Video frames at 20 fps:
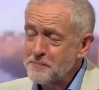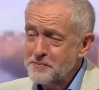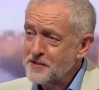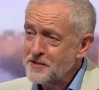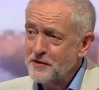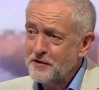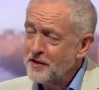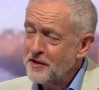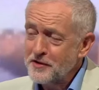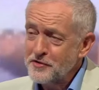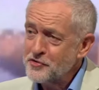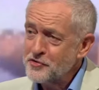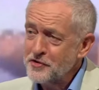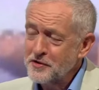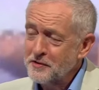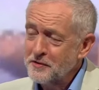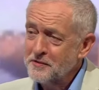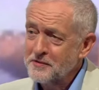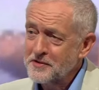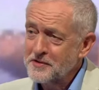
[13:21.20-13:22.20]
absolutely
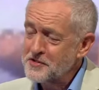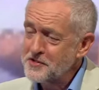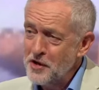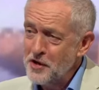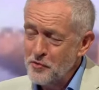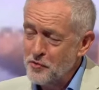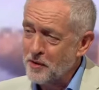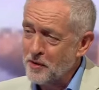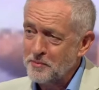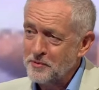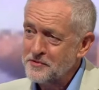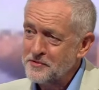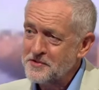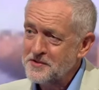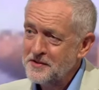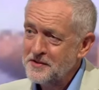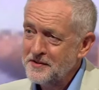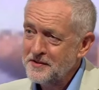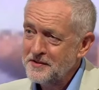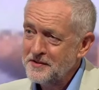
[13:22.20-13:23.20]
untrue. Mm. There's mm. no
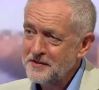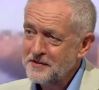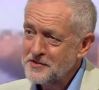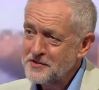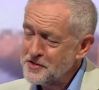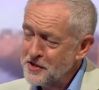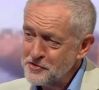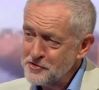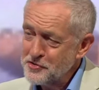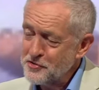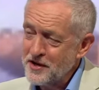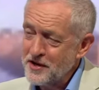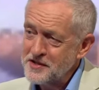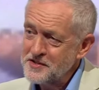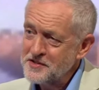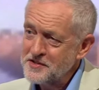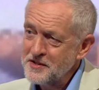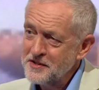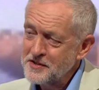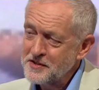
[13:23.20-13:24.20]
wobbles. There's no
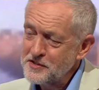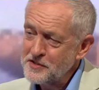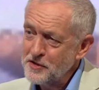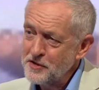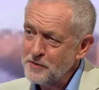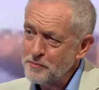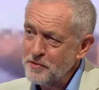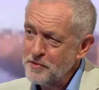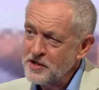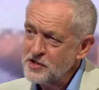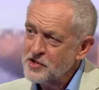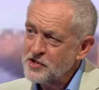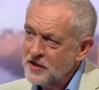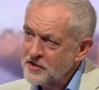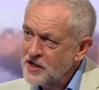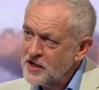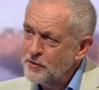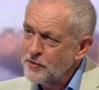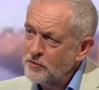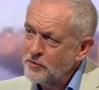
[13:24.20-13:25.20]
stress. There's no depression. I'll
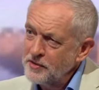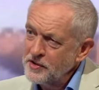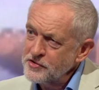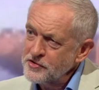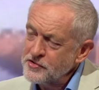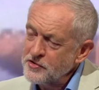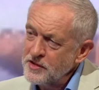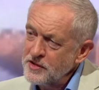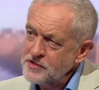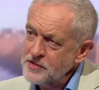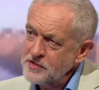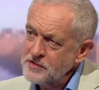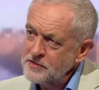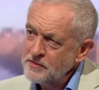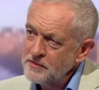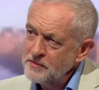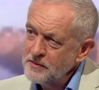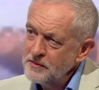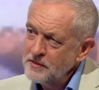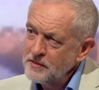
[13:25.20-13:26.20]
tell you what real stress is.
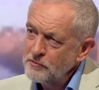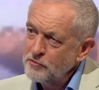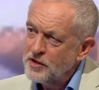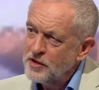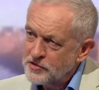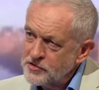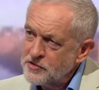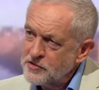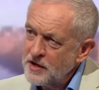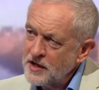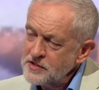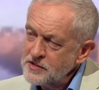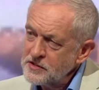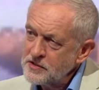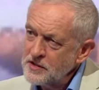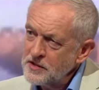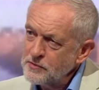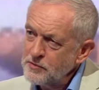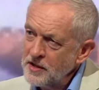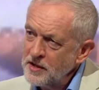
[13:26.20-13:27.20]
Real
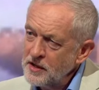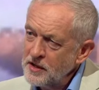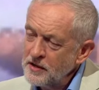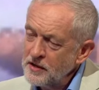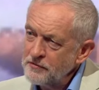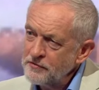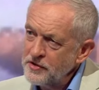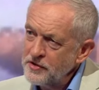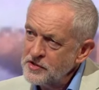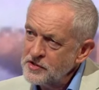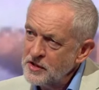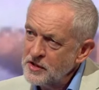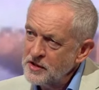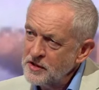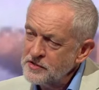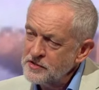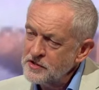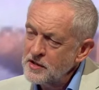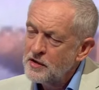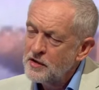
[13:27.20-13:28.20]
stress is when you can't feed your
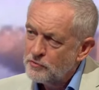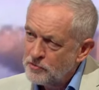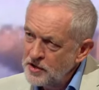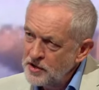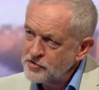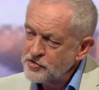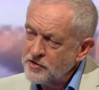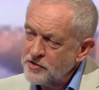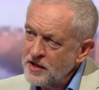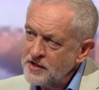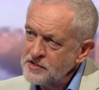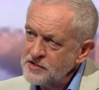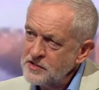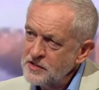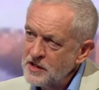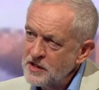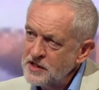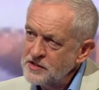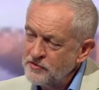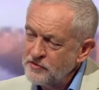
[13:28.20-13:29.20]
kids. Real stress
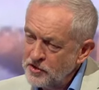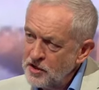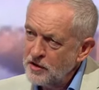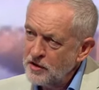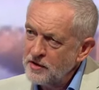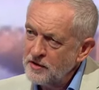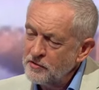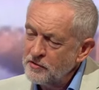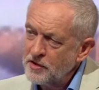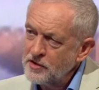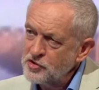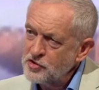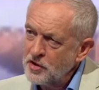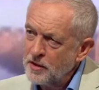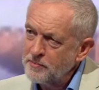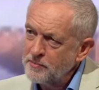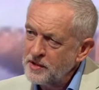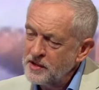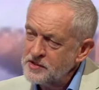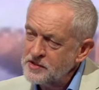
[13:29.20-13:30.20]
is if you don't know you've got a
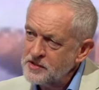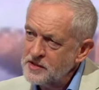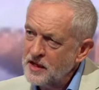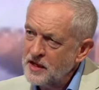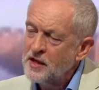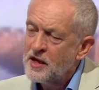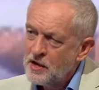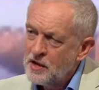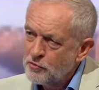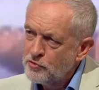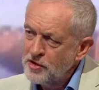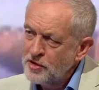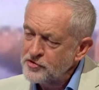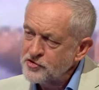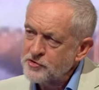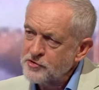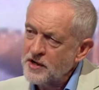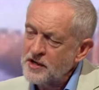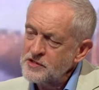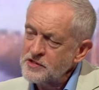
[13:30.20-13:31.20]
job next day. Real
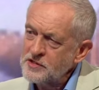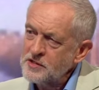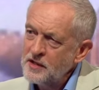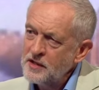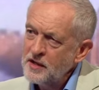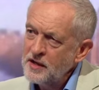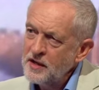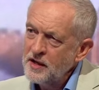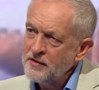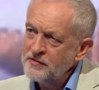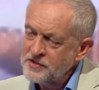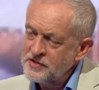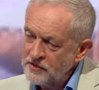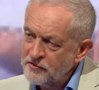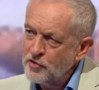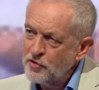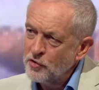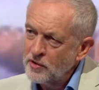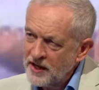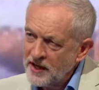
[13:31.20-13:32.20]
stress is
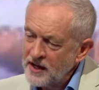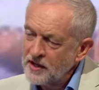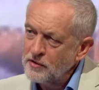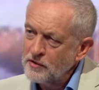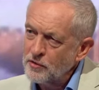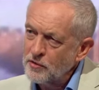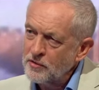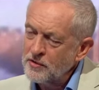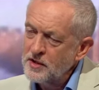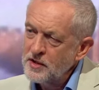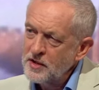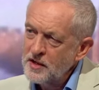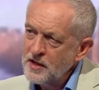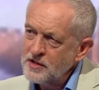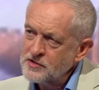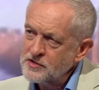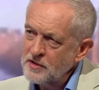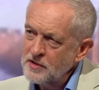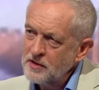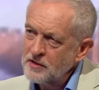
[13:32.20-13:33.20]
if your landlord
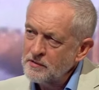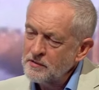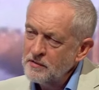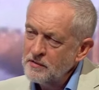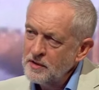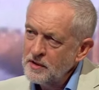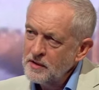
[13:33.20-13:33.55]
is going to